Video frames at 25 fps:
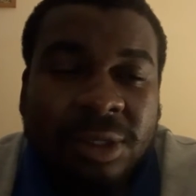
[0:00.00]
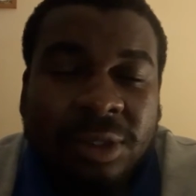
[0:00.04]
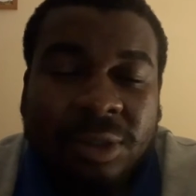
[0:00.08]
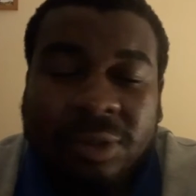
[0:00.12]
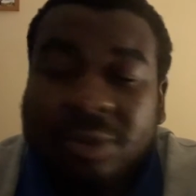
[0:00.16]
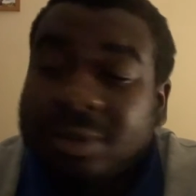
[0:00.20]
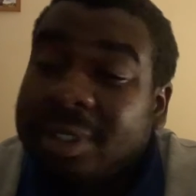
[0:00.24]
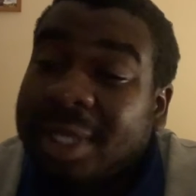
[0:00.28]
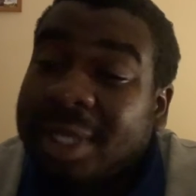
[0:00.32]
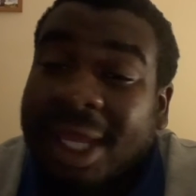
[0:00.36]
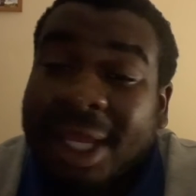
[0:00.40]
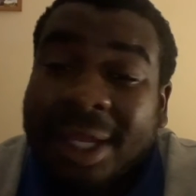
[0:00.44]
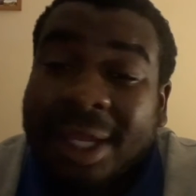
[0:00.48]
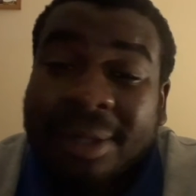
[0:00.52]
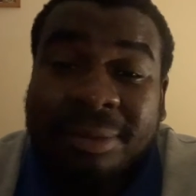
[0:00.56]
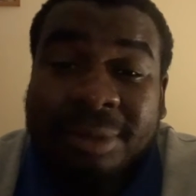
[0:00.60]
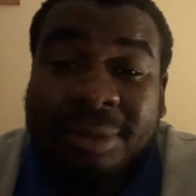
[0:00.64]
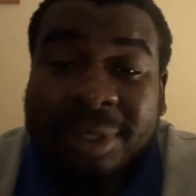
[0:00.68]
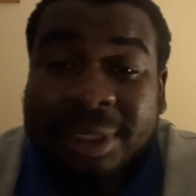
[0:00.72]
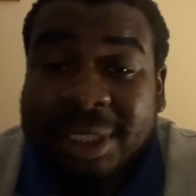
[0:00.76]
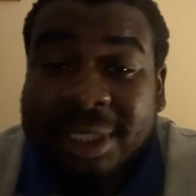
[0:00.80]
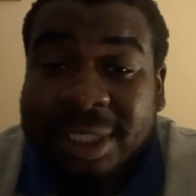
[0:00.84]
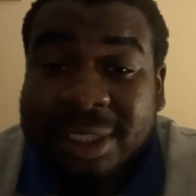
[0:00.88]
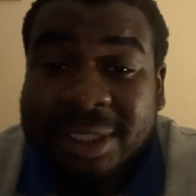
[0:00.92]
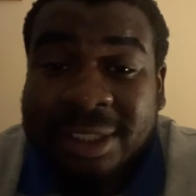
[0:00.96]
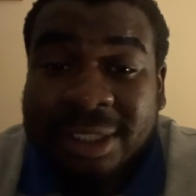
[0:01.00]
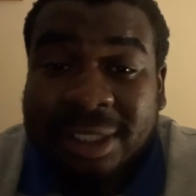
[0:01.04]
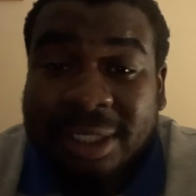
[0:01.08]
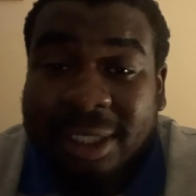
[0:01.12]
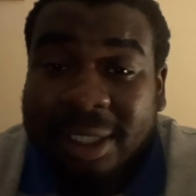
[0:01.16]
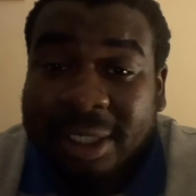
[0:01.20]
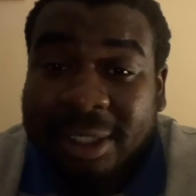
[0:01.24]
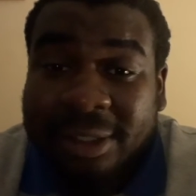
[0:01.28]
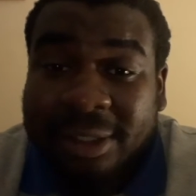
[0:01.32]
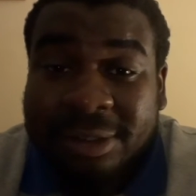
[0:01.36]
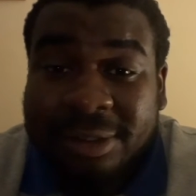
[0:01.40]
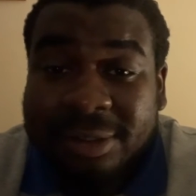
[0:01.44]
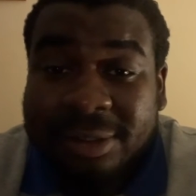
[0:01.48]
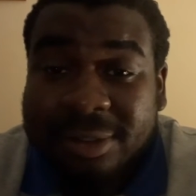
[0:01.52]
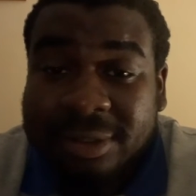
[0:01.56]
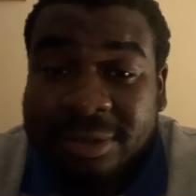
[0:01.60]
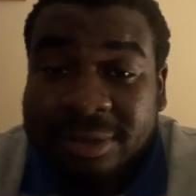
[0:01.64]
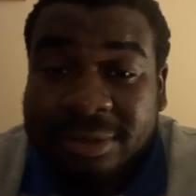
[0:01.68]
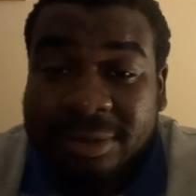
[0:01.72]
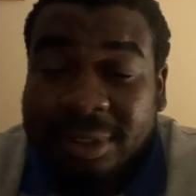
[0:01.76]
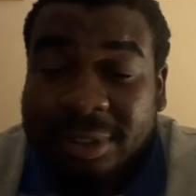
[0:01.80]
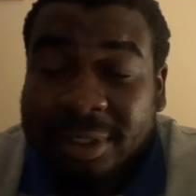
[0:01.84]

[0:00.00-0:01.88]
Unai Emery doesn't like Ozil.